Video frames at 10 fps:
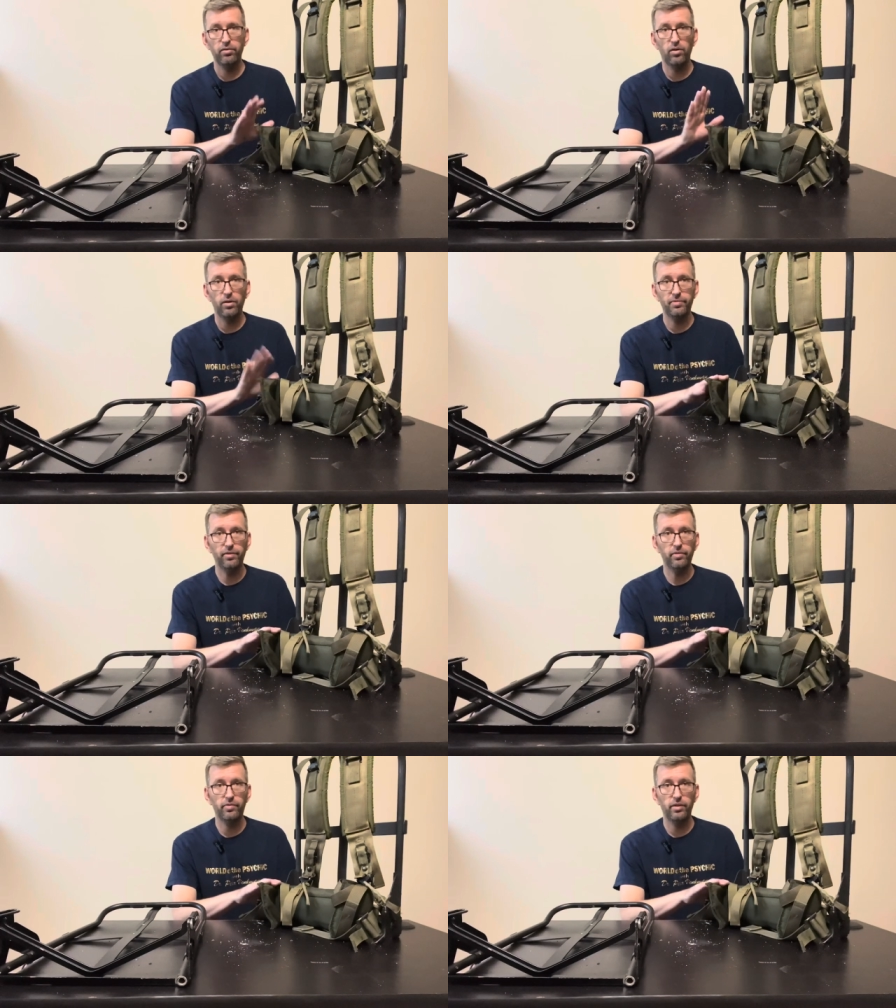off
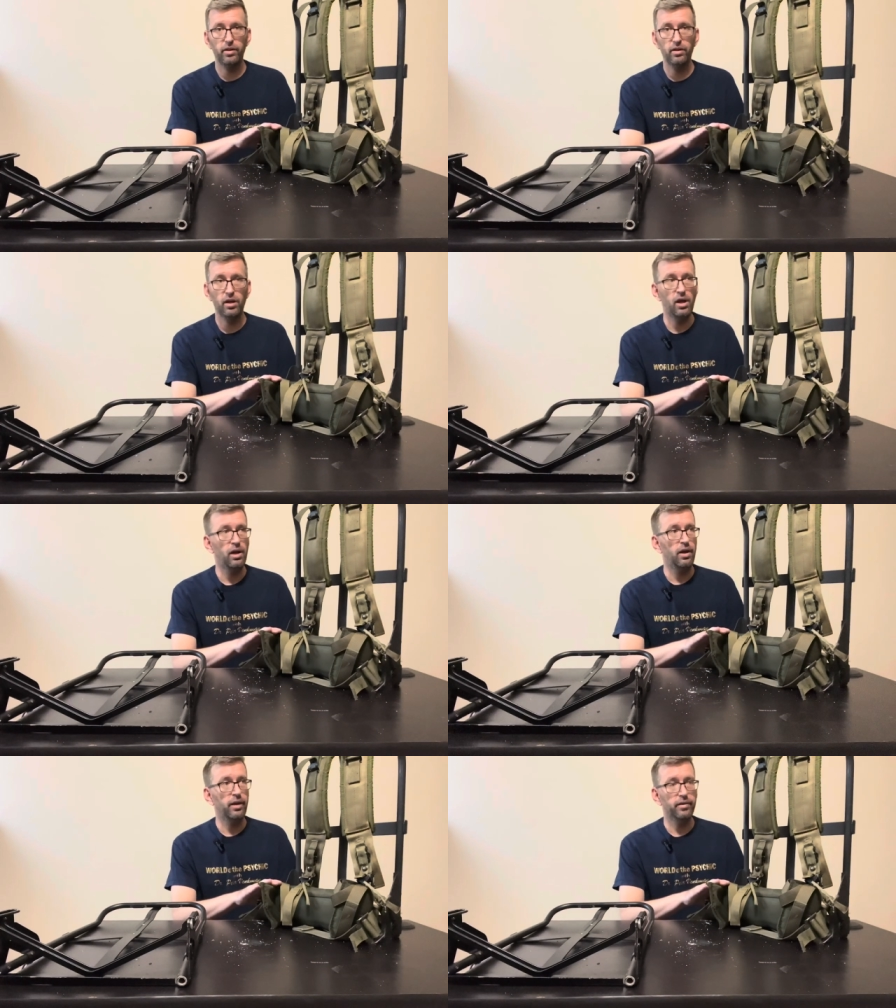of the
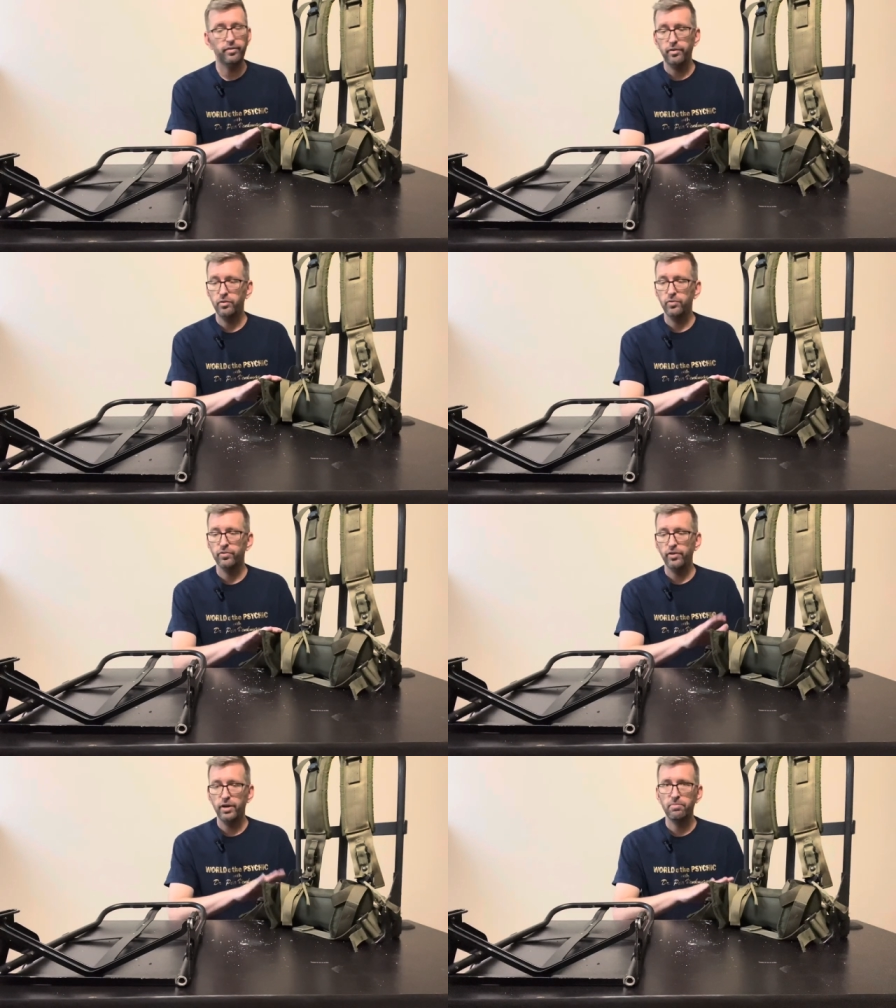LC2
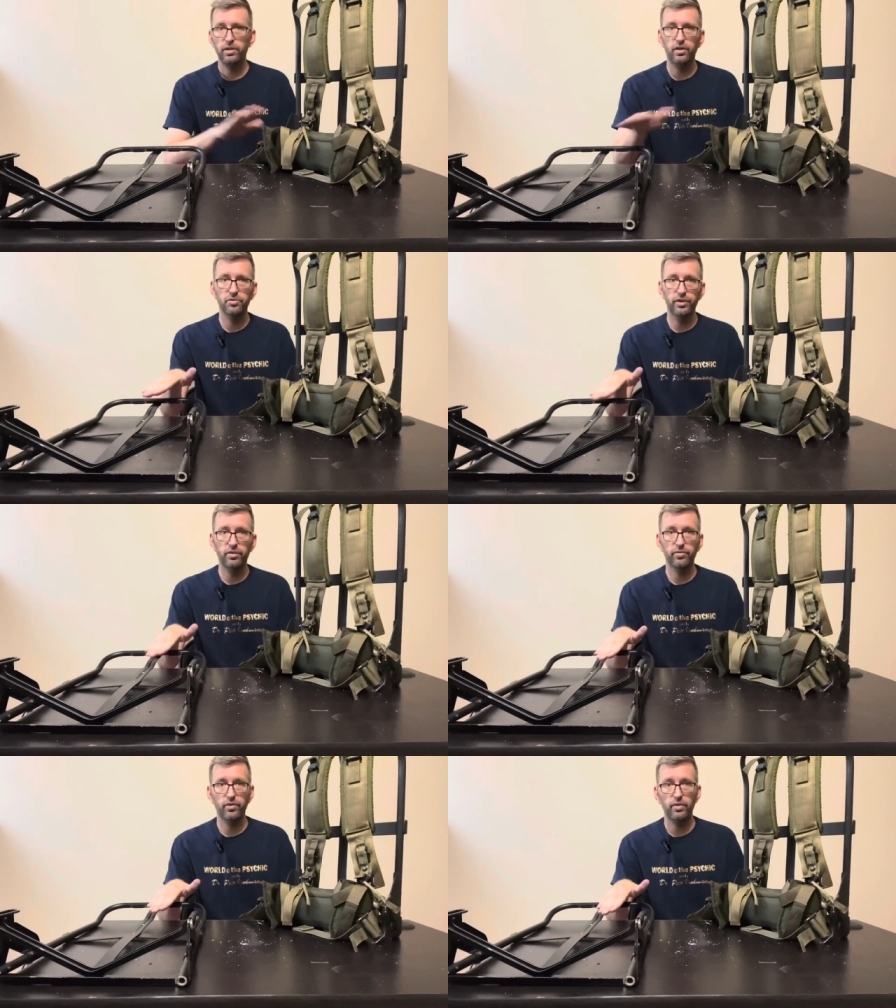frame, then I'll
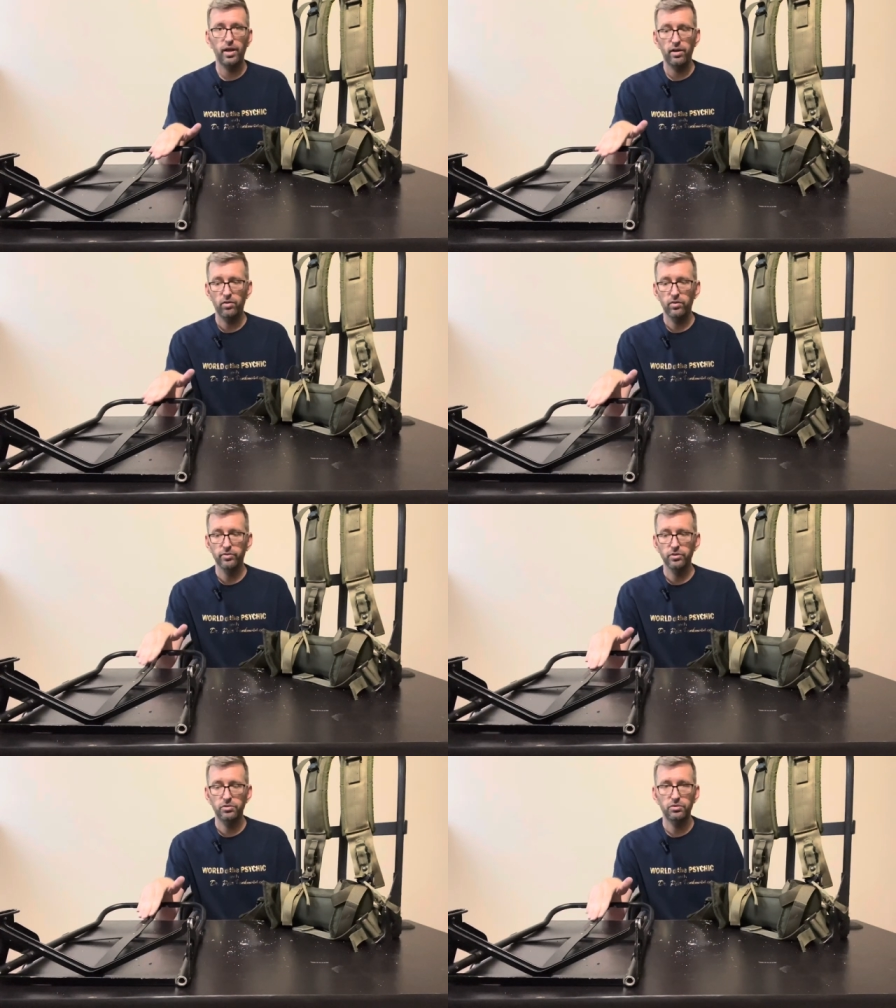transfer that
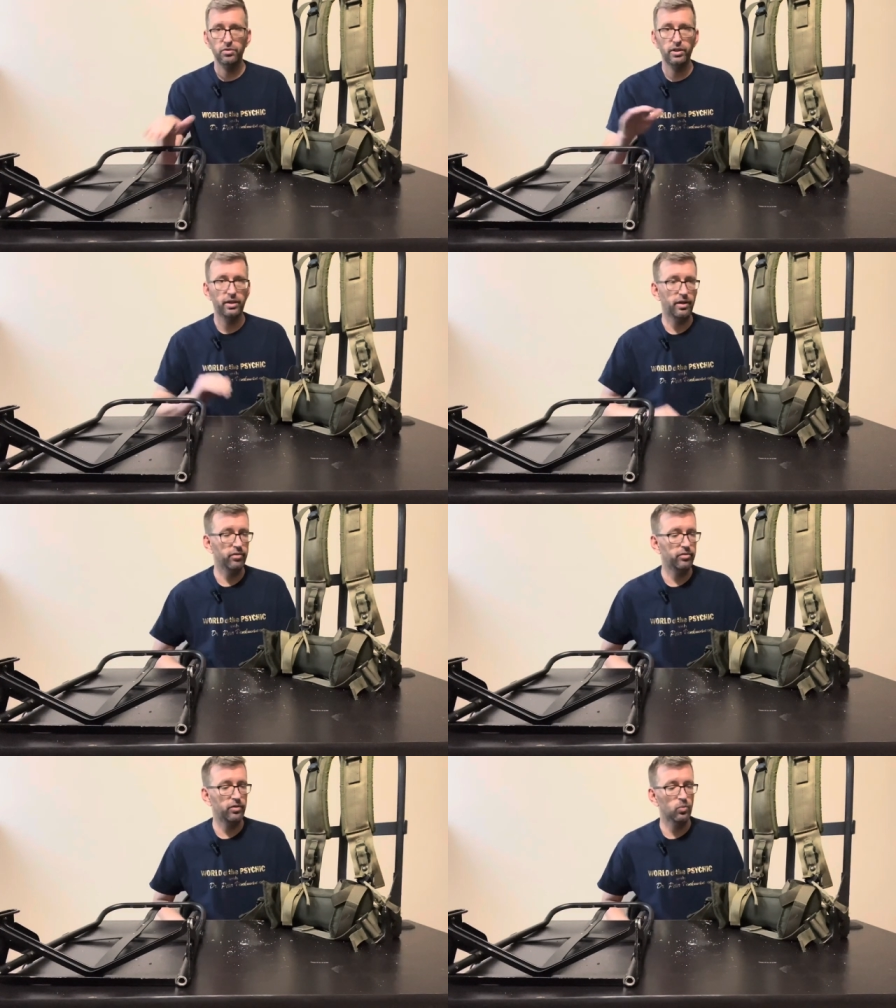over to the
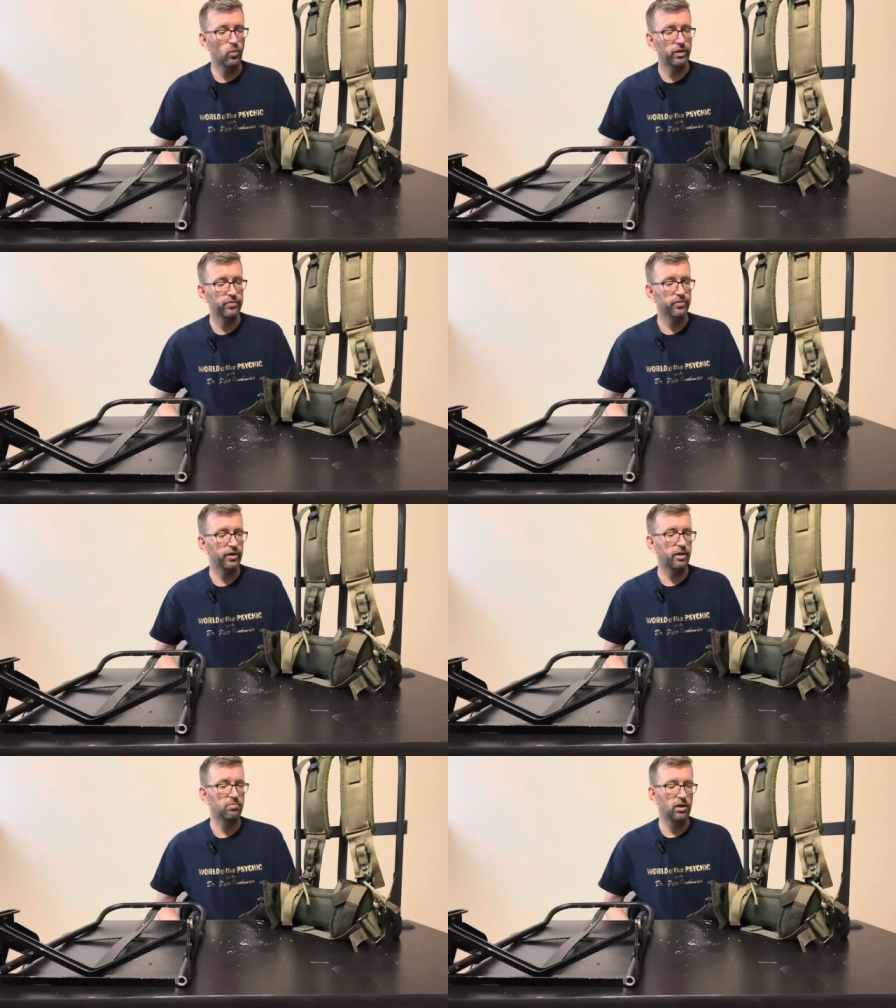LC1
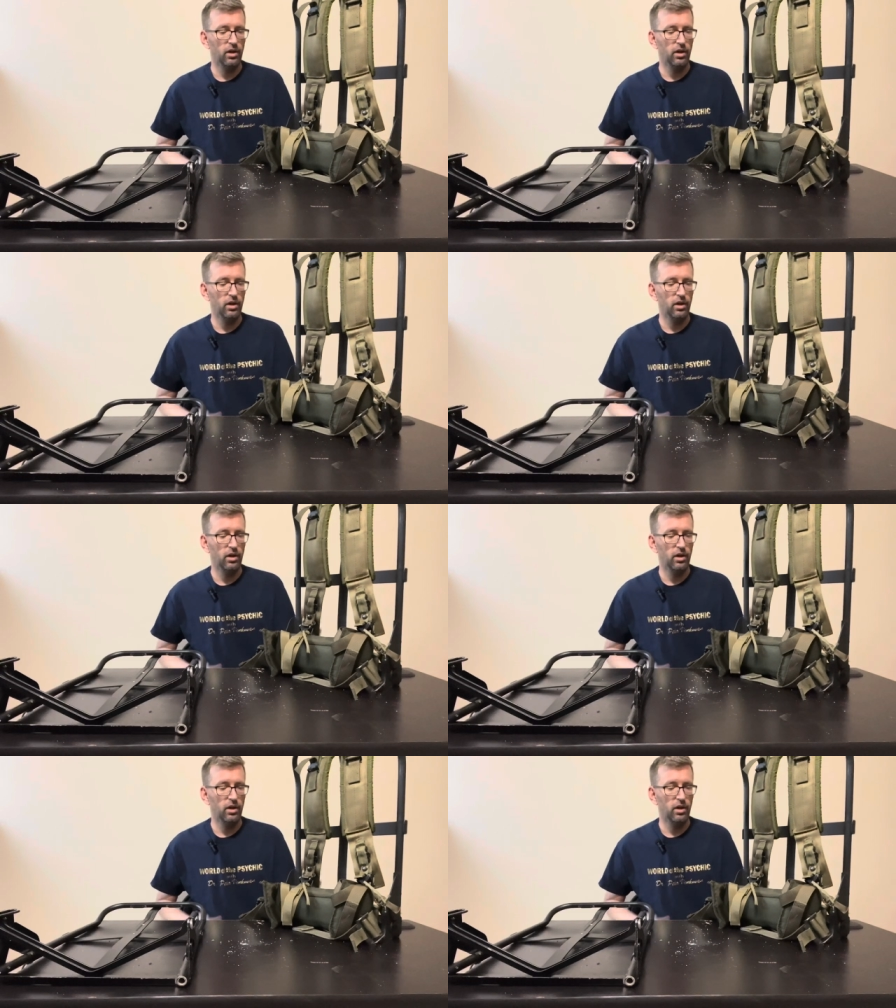frame.